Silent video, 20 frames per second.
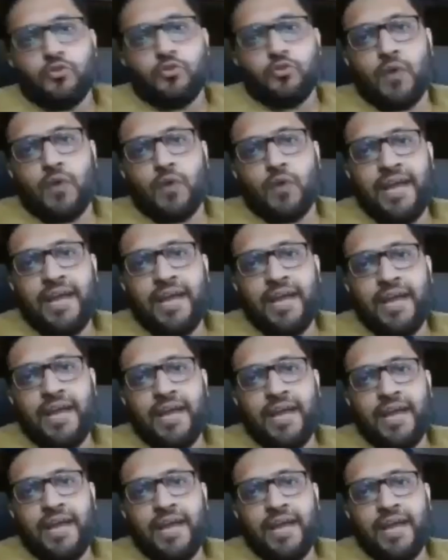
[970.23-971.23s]
a i had a
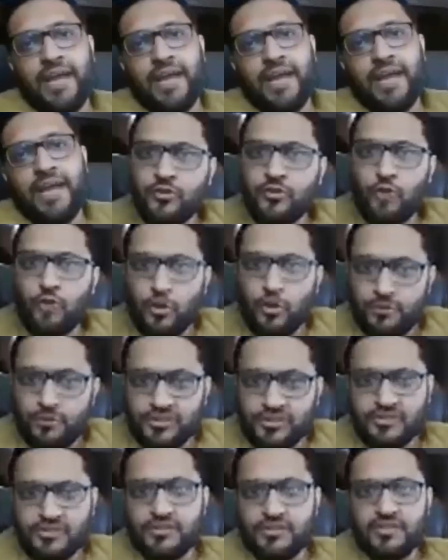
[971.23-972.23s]
pretty good
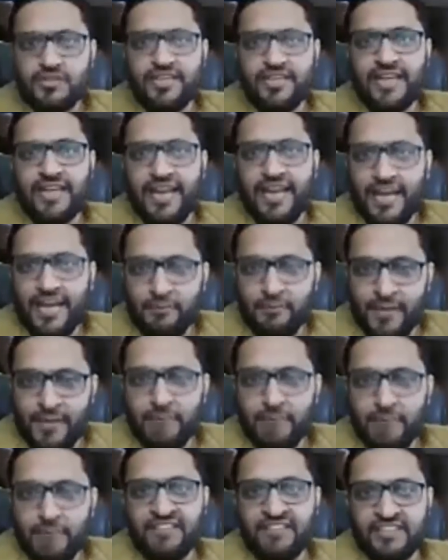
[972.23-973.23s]
corpus that i had
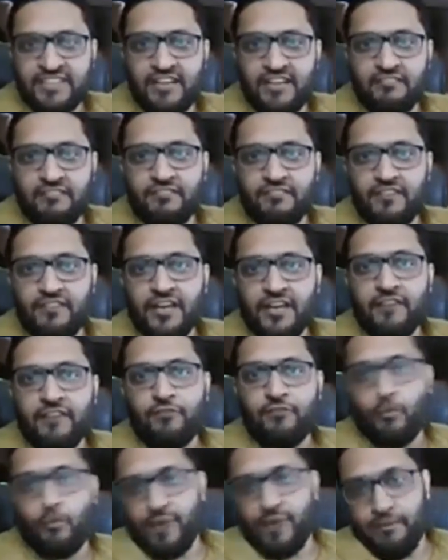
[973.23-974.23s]
made myself
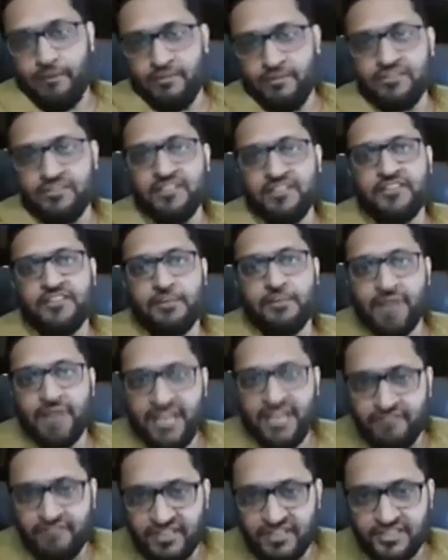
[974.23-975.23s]
from my business and my
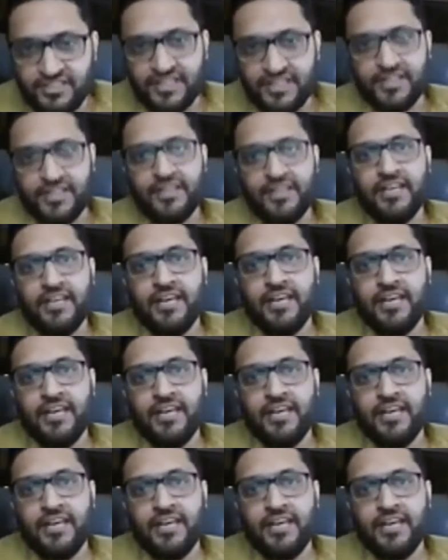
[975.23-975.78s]
investing